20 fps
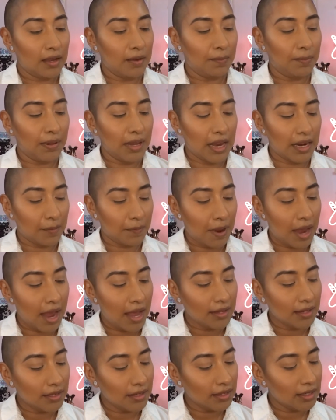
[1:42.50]
black
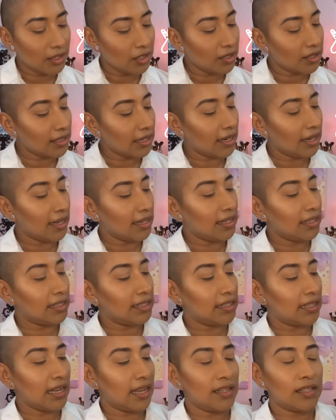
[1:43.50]
palette, it looks like, and it
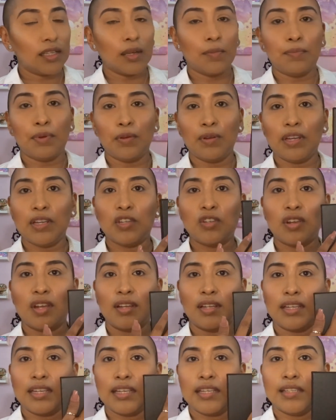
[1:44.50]
says Beauty
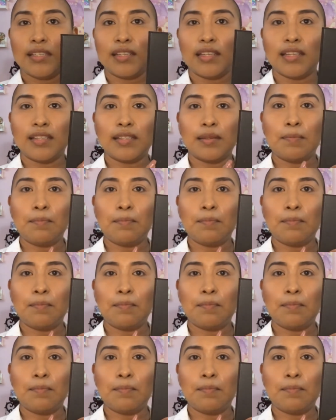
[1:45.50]
Junkees is